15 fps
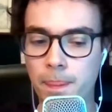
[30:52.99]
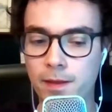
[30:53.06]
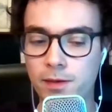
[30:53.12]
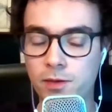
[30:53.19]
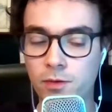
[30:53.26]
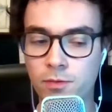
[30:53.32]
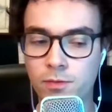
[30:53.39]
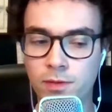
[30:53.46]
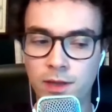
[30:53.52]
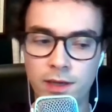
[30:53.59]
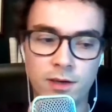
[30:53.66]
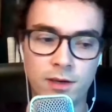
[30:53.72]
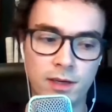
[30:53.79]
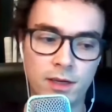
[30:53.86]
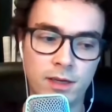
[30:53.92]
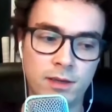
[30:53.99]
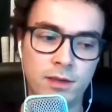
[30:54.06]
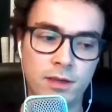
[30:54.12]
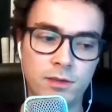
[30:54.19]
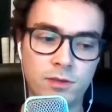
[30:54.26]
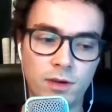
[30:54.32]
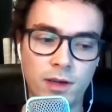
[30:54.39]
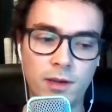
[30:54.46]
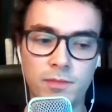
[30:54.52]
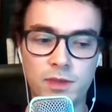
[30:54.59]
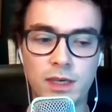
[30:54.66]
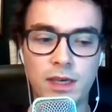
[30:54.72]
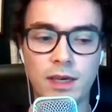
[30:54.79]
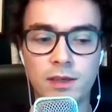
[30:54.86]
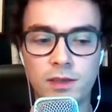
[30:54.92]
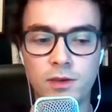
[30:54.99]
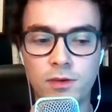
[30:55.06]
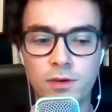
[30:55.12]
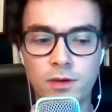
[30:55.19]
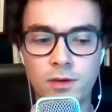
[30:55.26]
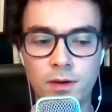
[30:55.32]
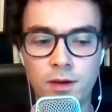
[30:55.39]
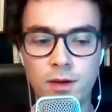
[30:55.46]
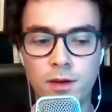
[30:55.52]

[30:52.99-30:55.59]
So Lennart, in Triumph's case, you're